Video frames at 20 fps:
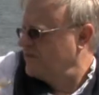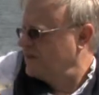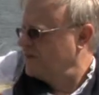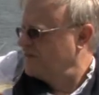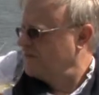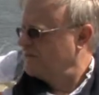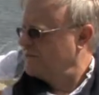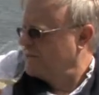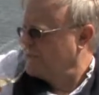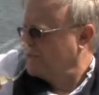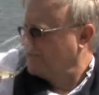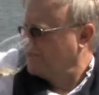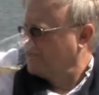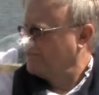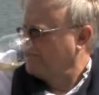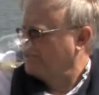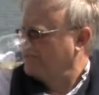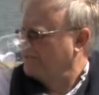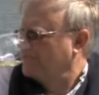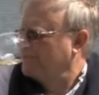
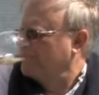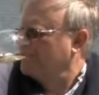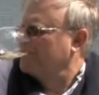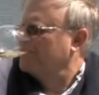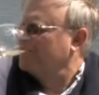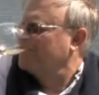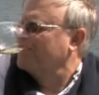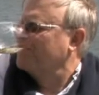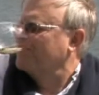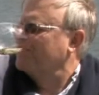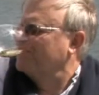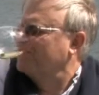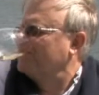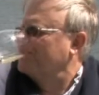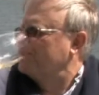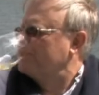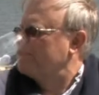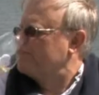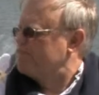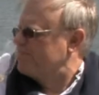
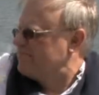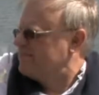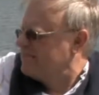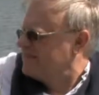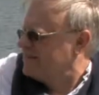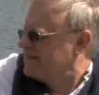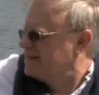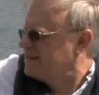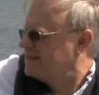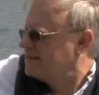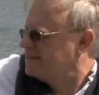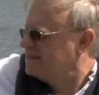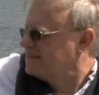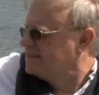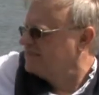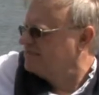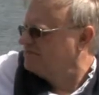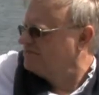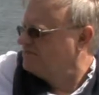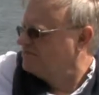
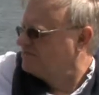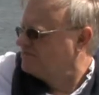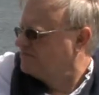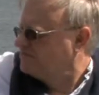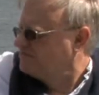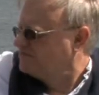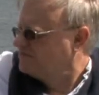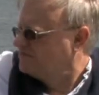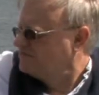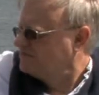This person isn't speaking.